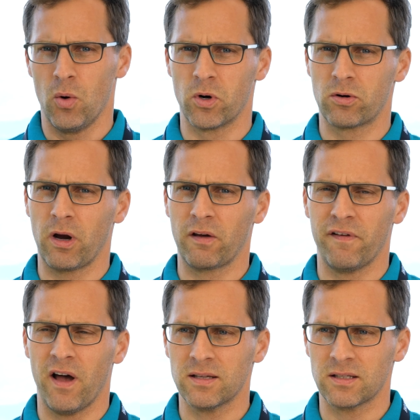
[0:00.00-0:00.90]
We're growing
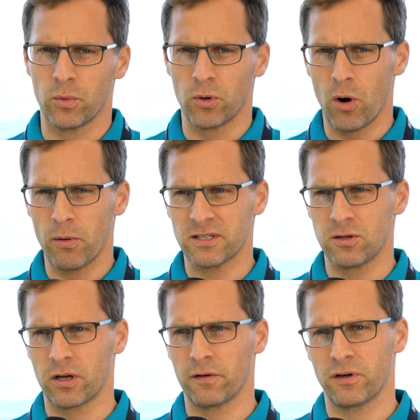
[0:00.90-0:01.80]
fast and we're always
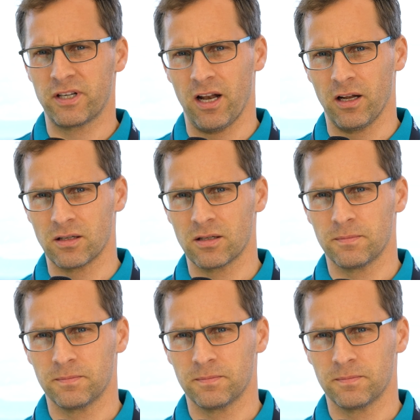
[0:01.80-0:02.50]
looking for talent.